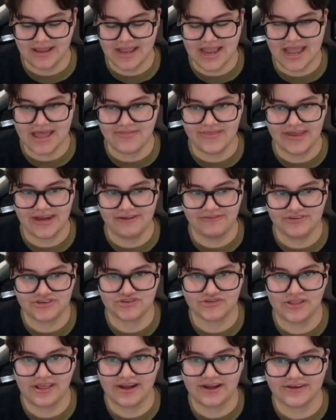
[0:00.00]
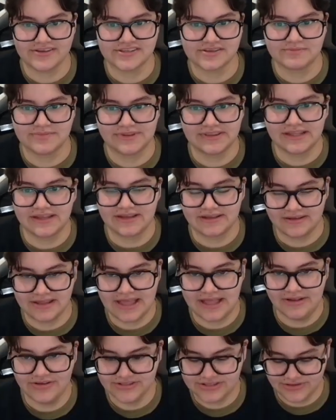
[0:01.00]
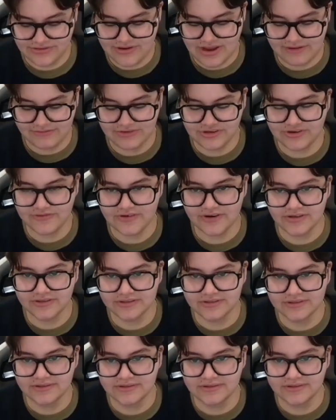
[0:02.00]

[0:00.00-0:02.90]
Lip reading: And then if it's related to something else that you have in your vault,